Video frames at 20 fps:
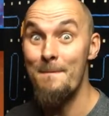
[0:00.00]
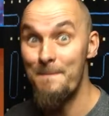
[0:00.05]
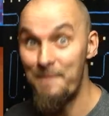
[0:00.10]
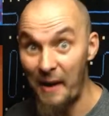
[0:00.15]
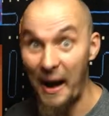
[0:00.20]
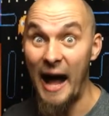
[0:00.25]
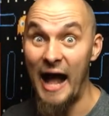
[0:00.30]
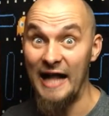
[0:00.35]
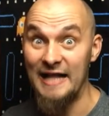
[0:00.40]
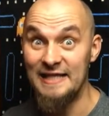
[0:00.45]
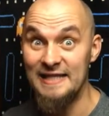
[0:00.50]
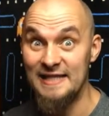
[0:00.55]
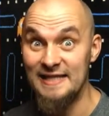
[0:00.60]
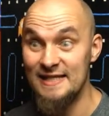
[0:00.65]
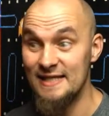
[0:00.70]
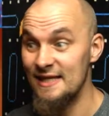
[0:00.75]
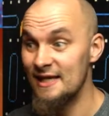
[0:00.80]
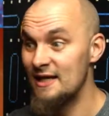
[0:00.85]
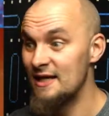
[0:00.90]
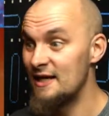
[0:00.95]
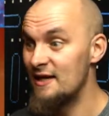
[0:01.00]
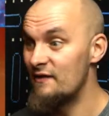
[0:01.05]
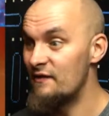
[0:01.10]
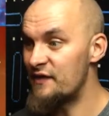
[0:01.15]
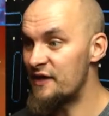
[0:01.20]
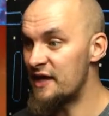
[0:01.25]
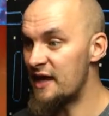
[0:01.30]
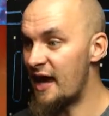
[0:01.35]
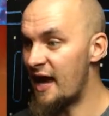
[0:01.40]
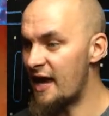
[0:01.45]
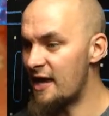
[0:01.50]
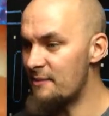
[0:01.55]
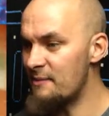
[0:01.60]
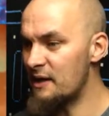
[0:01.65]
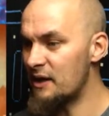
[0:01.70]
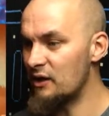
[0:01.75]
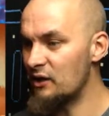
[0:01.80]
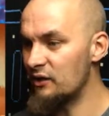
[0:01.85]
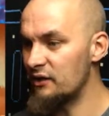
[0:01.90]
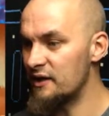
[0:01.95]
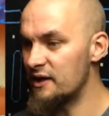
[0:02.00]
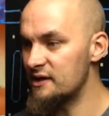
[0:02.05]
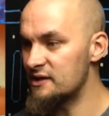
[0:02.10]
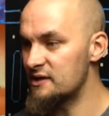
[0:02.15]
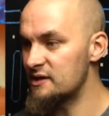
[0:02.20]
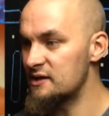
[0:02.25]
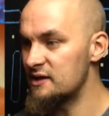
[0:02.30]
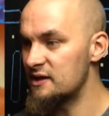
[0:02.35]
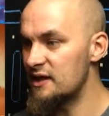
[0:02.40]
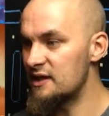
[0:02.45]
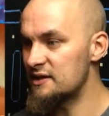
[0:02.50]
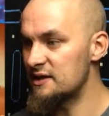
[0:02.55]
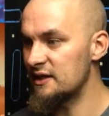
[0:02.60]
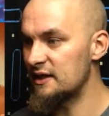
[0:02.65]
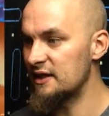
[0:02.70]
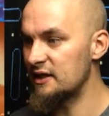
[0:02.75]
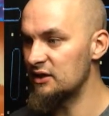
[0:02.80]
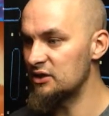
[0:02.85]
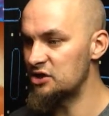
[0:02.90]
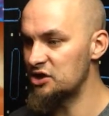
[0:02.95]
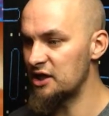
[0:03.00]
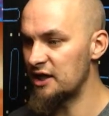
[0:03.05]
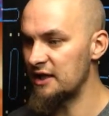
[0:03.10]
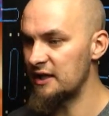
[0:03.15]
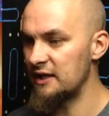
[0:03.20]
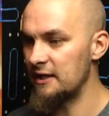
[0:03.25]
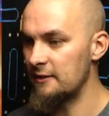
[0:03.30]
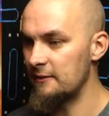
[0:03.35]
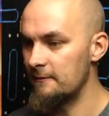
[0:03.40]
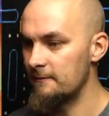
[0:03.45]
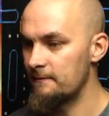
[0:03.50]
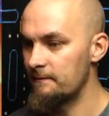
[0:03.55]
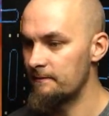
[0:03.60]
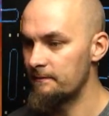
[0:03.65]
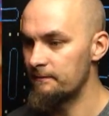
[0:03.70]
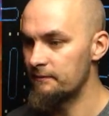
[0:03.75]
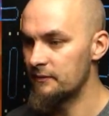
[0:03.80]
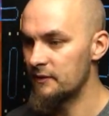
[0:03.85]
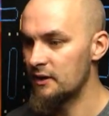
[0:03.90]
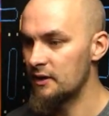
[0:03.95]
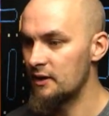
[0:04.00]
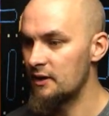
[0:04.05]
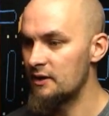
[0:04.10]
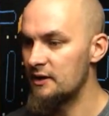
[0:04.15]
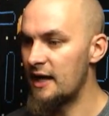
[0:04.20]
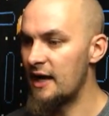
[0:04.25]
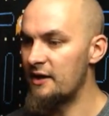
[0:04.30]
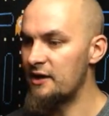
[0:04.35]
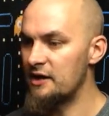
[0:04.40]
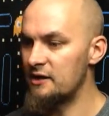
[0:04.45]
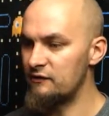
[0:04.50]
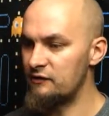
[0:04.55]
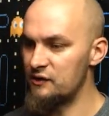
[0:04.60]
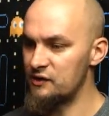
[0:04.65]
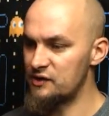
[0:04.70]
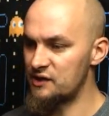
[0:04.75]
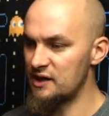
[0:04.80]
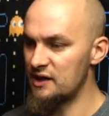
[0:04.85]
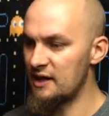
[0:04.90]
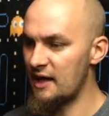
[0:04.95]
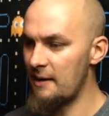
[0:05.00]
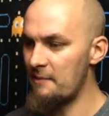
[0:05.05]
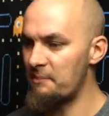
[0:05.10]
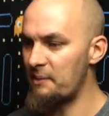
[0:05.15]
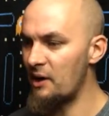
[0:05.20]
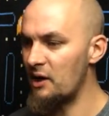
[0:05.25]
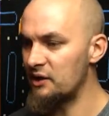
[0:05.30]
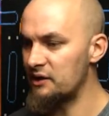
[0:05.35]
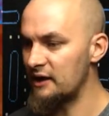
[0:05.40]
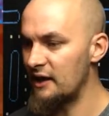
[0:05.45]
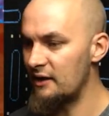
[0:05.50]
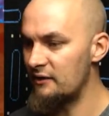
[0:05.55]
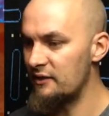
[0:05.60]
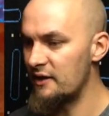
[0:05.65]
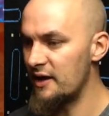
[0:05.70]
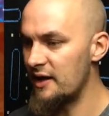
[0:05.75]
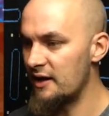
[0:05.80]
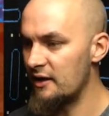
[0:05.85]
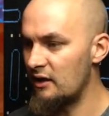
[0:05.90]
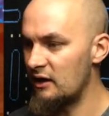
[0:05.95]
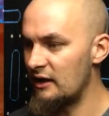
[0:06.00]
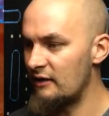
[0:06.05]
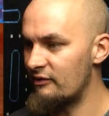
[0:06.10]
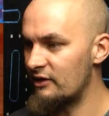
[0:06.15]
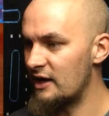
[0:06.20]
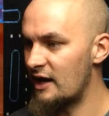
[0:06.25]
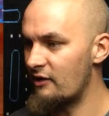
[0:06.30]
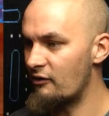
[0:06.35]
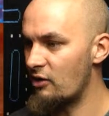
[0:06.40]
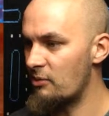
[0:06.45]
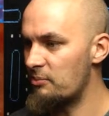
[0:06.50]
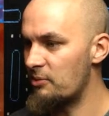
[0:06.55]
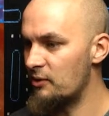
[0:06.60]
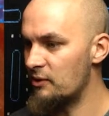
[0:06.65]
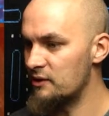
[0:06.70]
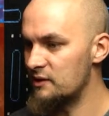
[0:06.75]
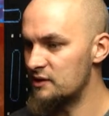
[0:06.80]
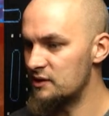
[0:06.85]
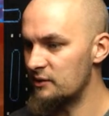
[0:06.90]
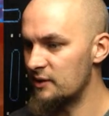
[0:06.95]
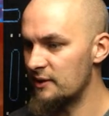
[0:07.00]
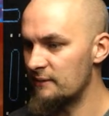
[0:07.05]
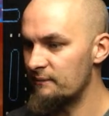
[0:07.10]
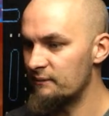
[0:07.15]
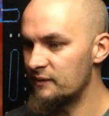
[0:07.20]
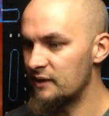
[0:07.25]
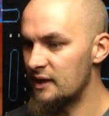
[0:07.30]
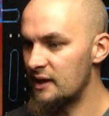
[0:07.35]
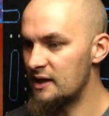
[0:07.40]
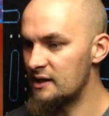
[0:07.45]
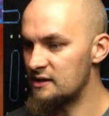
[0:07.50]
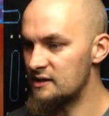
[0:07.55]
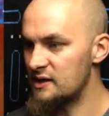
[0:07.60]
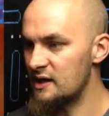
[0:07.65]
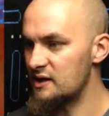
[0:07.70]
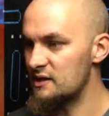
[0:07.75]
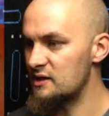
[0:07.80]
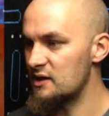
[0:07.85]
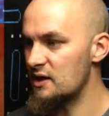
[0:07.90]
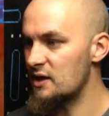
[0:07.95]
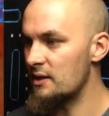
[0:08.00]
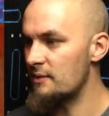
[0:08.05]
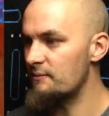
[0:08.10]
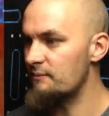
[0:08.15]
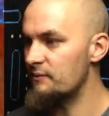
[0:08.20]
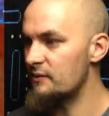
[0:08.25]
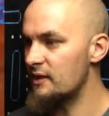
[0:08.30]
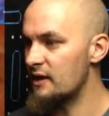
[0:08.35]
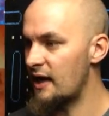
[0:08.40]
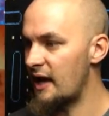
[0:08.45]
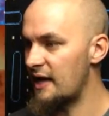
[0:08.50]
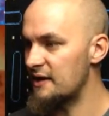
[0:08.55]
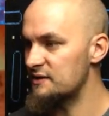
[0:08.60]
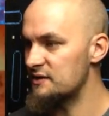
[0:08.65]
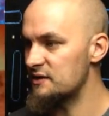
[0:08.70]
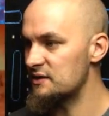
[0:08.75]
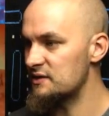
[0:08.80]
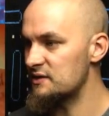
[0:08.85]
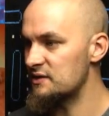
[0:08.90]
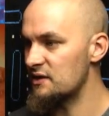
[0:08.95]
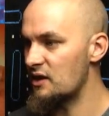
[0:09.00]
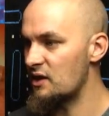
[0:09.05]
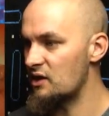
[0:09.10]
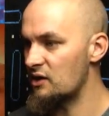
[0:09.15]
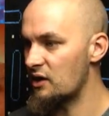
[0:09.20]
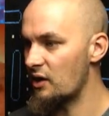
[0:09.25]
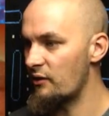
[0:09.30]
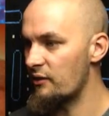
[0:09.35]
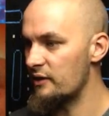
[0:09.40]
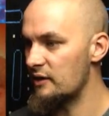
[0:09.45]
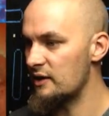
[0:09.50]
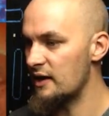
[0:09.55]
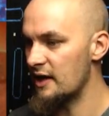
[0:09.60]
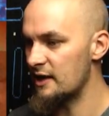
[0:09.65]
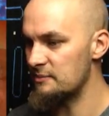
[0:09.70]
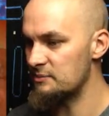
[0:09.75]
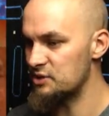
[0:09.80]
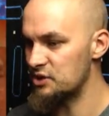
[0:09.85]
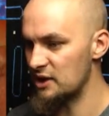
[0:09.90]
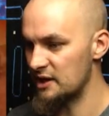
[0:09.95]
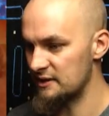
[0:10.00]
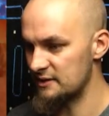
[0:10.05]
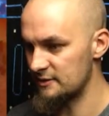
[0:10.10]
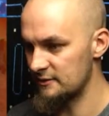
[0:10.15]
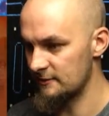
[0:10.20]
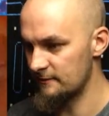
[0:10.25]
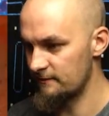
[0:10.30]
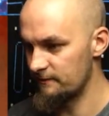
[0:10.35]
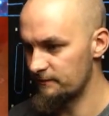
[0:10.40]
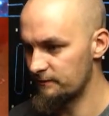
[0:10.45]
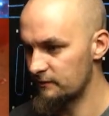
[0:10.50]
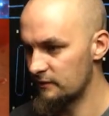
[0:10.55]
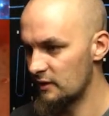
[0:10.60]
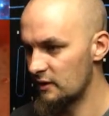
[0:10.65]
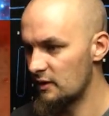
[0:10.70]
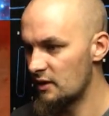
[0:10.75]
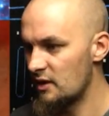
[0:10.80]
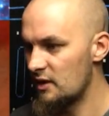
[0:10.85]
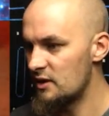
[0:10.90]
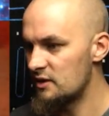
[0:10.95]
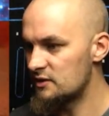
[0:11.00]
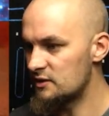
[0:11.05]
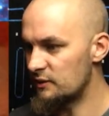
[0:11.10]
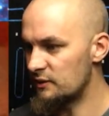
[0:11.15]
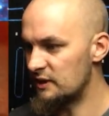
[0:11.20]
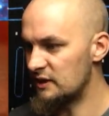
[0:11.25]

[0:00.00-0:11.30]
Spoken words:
but the aiming on this is a little shitty. Now then, if you see that bar down there, I'll have an arrow pointing to it. It says hazards are going apeshit. So we